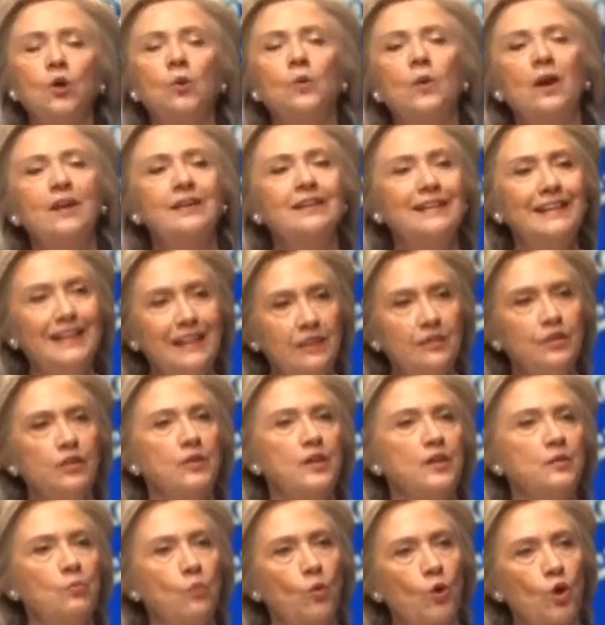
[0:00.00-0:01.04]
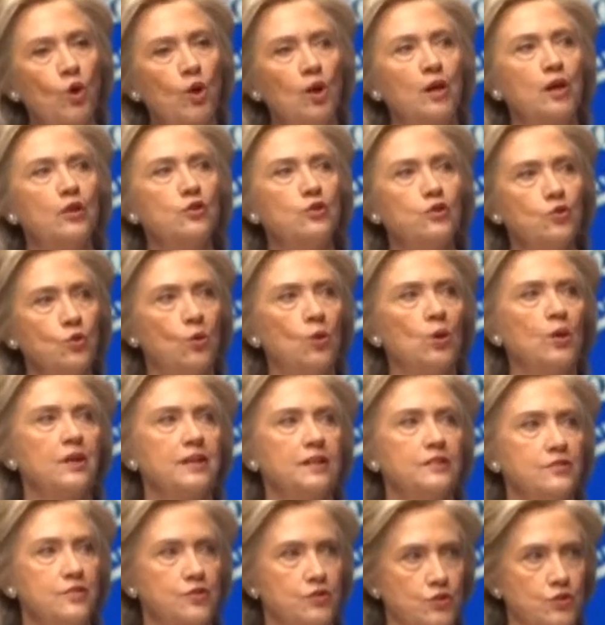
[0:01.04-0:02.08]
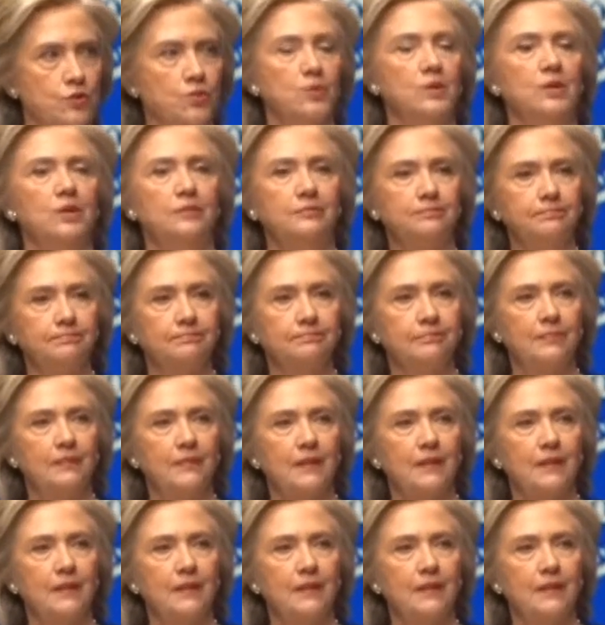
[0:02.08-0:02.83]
who are neither in work nor in school.